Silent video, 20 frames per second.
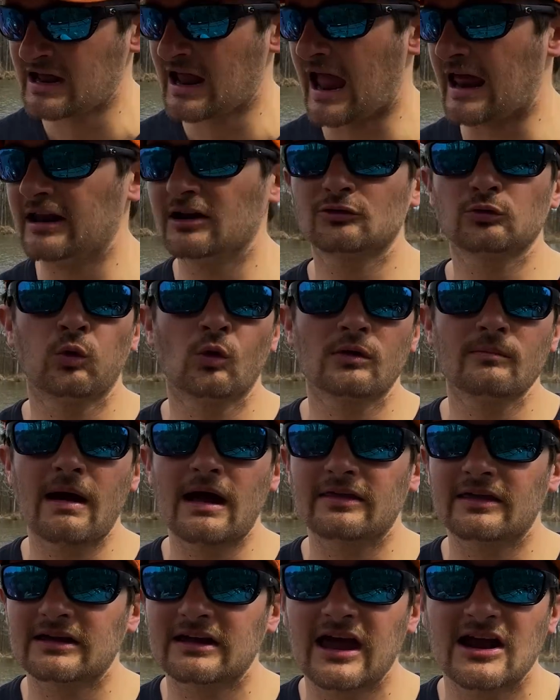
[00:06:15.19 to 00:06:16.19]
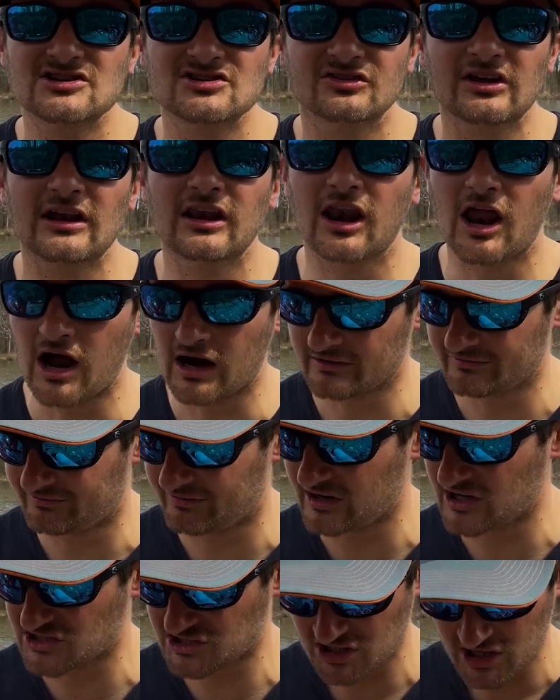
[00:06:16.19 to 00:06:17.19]
And it's one, man, that catches a lot of
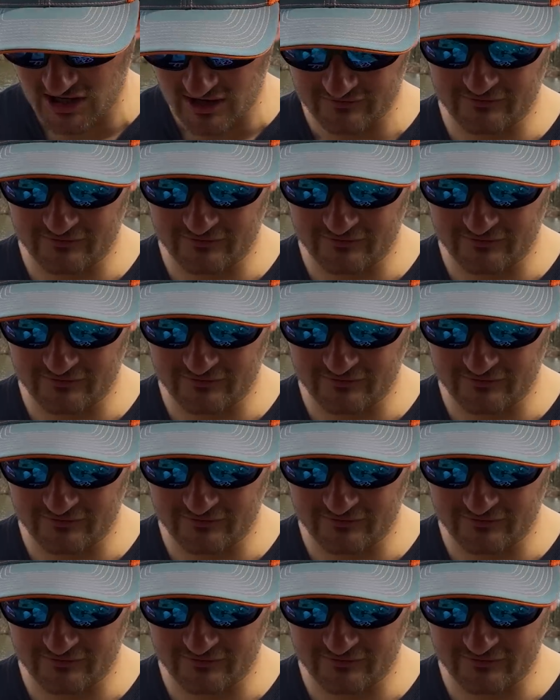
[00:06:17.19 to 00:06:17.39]
fish